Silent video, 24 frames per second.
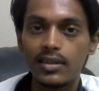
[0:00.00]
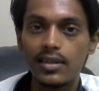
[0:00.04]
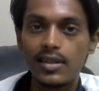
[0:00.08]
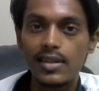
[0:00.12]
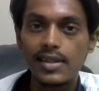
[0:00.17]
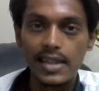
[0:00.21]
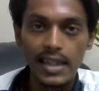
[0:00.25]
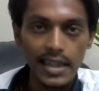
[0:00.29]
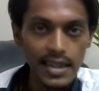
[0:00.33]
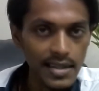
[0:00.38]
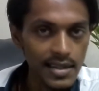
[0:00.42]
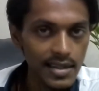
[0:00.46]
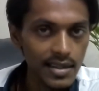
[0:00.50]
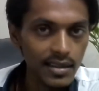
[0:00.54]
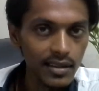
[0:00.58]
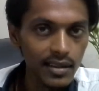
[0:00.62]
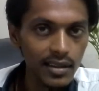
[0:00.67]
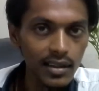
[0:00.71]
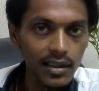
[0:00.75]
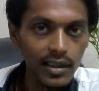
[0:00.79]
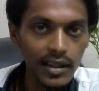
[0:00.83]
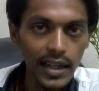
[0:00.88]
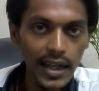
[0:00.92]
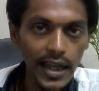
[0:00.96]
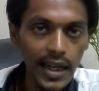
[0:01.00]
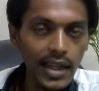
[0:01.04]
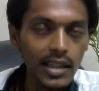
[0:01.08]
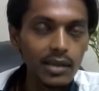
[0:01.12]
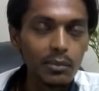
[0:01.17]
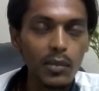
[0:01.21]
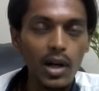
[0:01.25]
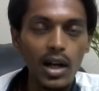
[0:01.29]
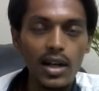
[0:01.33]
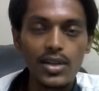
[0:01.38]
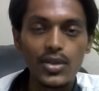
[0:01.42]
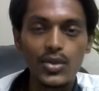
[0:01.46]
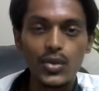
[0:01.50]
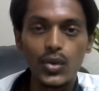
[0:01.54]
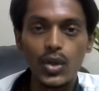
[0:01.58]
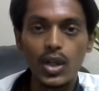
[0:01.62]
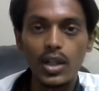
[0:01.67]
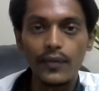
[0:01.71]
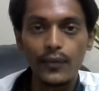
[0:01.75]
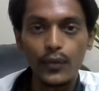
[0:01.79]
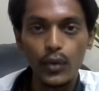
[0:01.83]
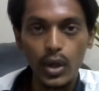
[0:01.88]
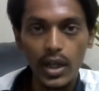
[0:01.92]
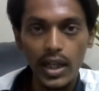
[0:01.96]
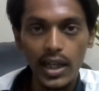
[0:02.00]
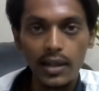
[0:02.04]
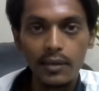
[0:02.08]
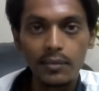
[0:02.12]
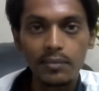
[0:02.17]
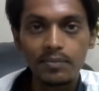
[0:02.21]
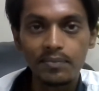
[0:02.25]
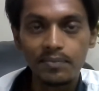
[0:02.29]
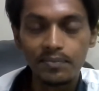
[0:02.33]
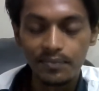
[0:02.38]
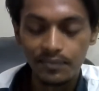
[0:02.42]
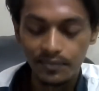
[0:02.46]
since 8 March 2014.